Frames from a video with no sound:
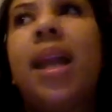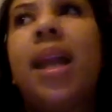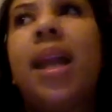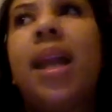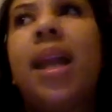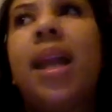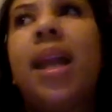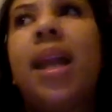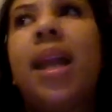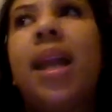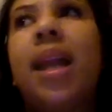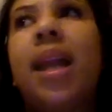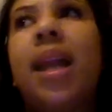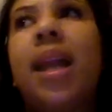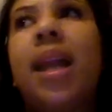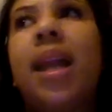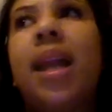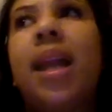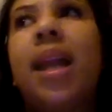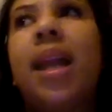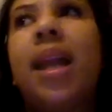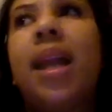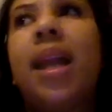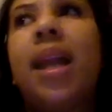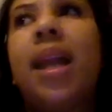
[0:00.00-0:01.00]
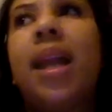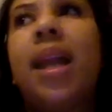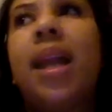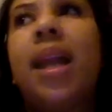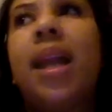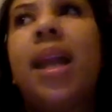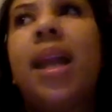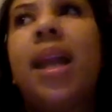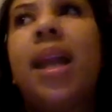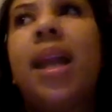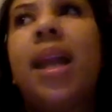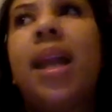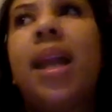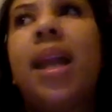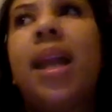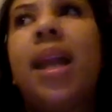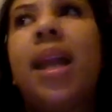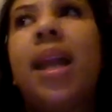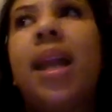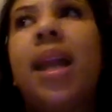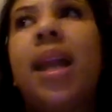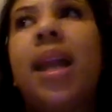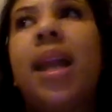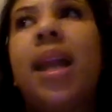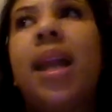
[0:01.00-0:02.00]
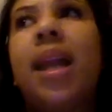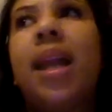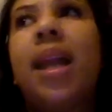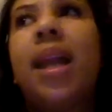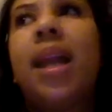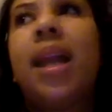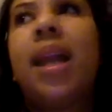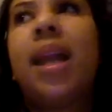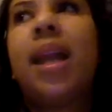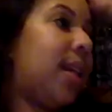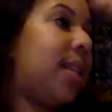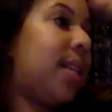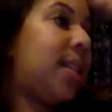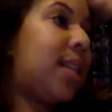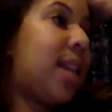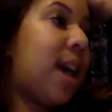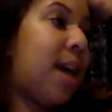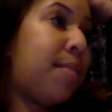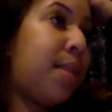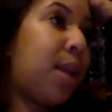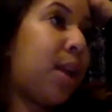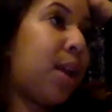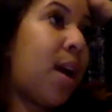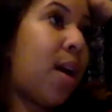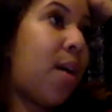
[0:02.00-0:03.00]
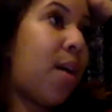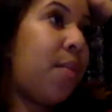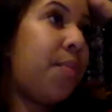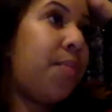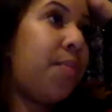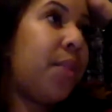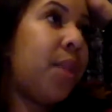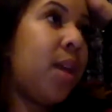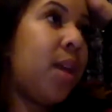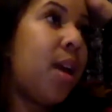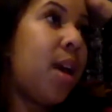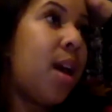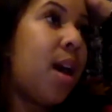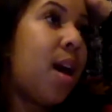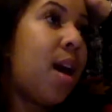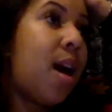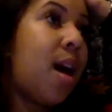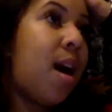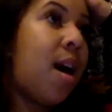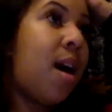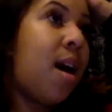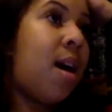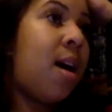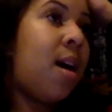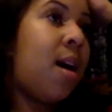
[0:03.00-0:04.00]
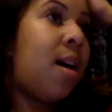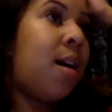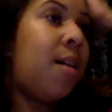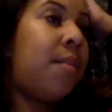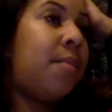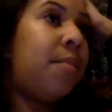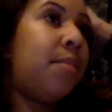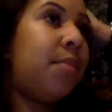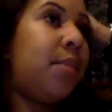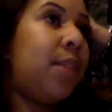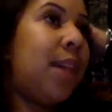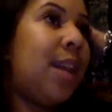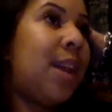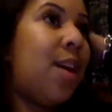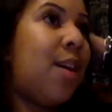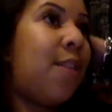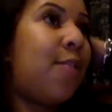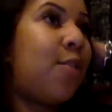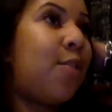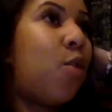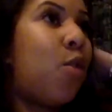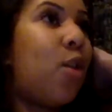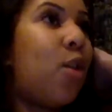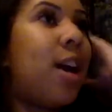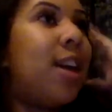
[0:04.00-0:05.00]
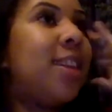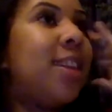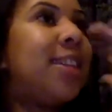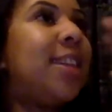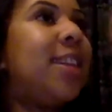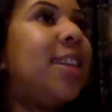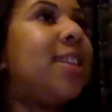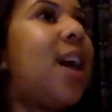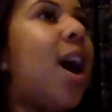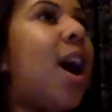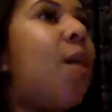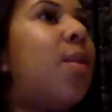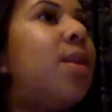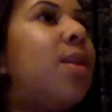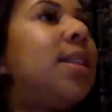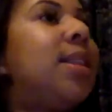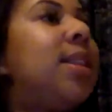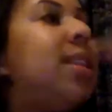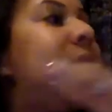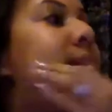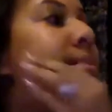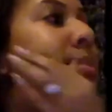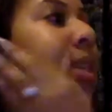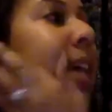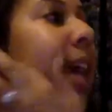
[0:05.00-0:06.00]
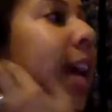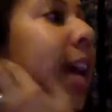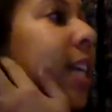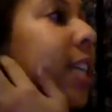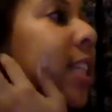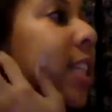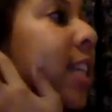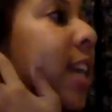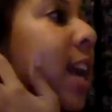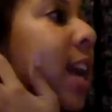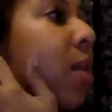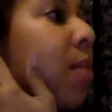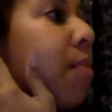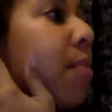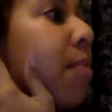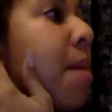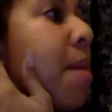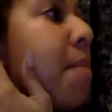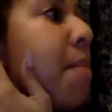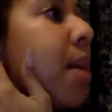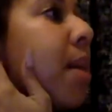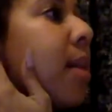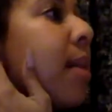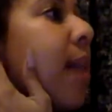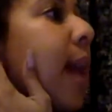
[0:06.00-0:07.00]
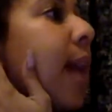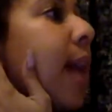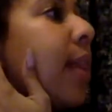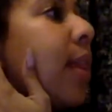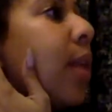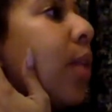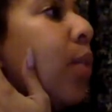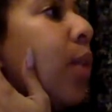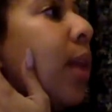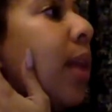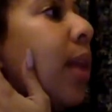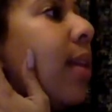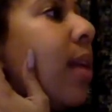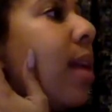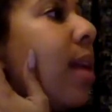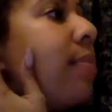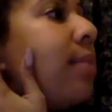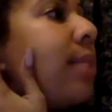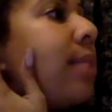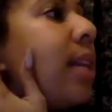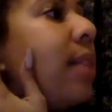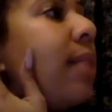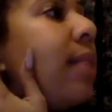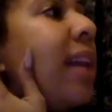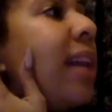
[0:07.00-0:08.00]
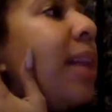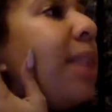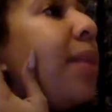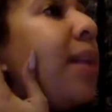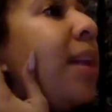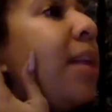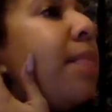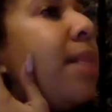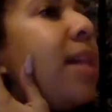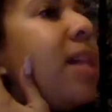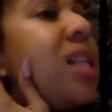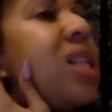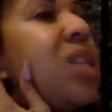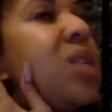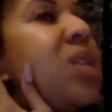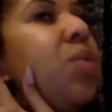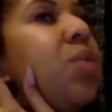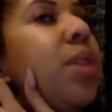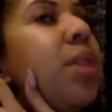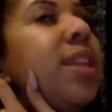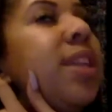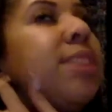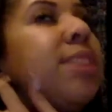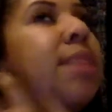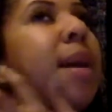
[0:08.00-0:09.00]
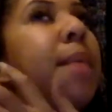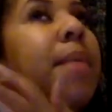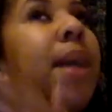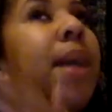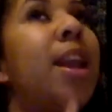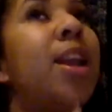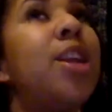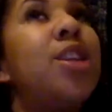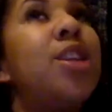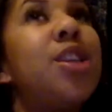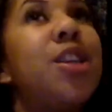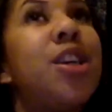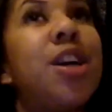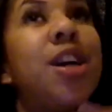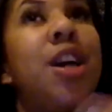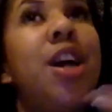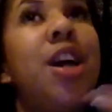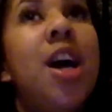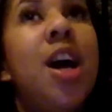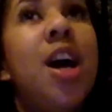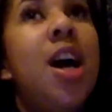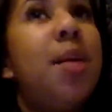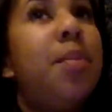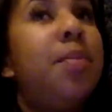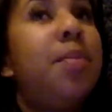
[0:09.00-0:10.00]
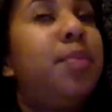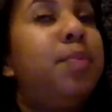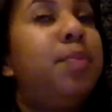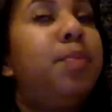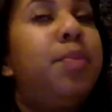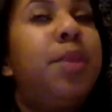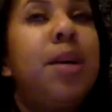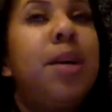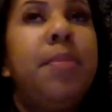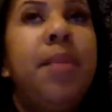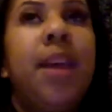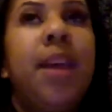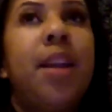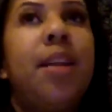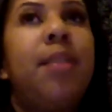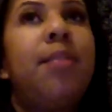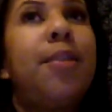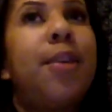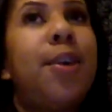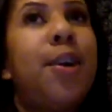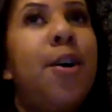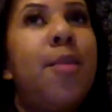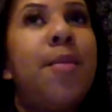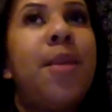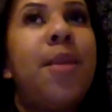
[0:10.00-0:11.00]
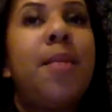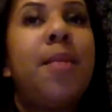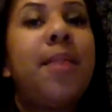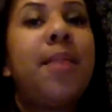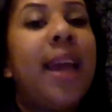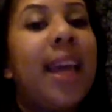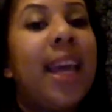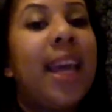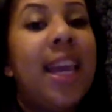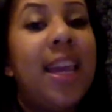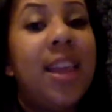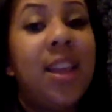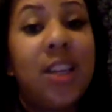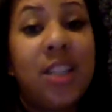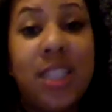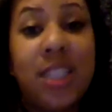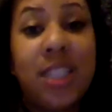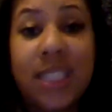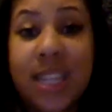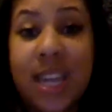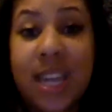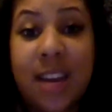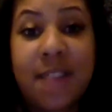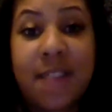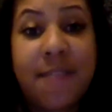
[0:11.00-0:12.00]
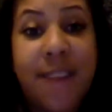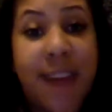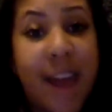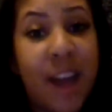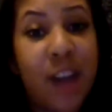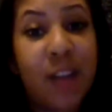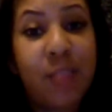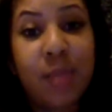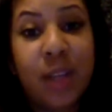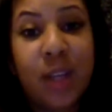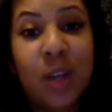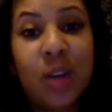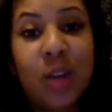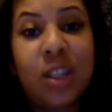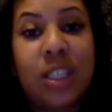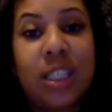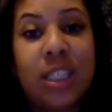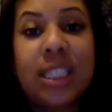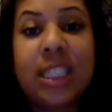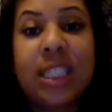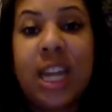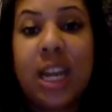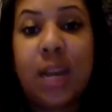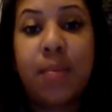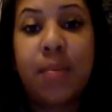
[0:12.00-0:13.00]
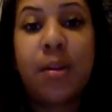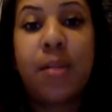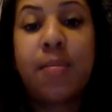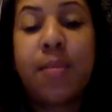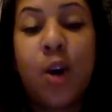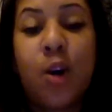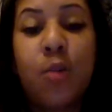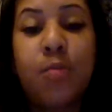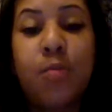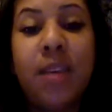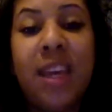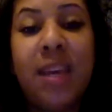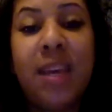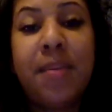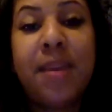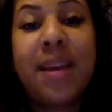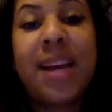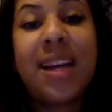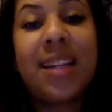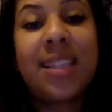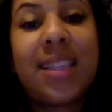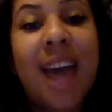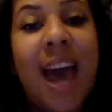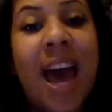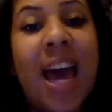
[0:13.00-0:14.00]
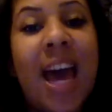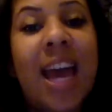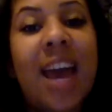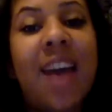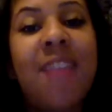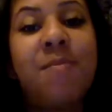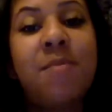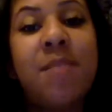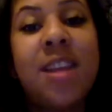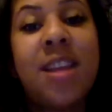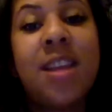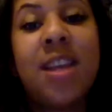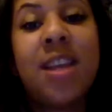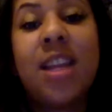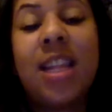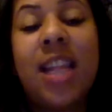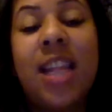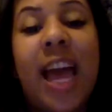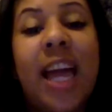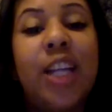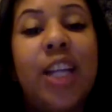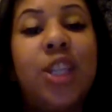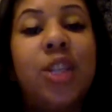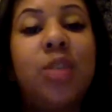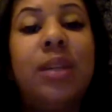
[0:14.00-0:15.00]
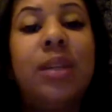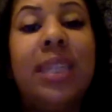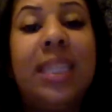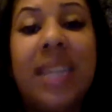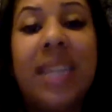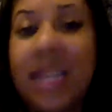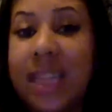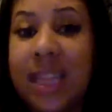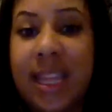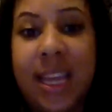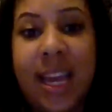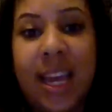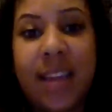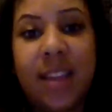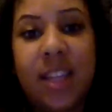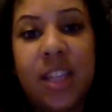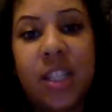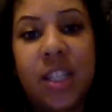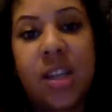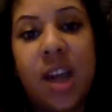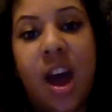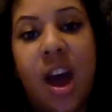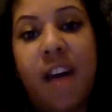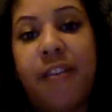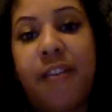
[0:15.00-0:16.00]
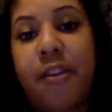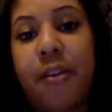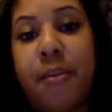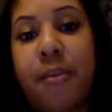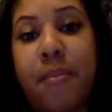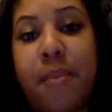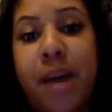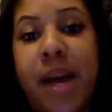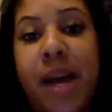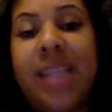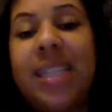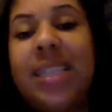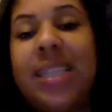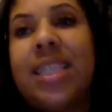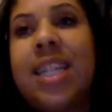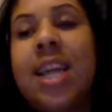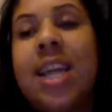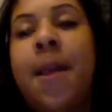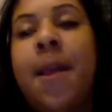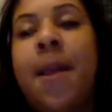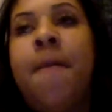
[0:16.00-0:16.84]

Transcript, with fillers: And in March of 2013, I was like, it's time to go. Um, you know, of course, there's always a temptation. I remember like the week that I was getting ready to put in my two weeks, my manager put me in a room and I'm like, either she's gonna fire me or she's gonna promote me because I have been like doing nothing at this job for months.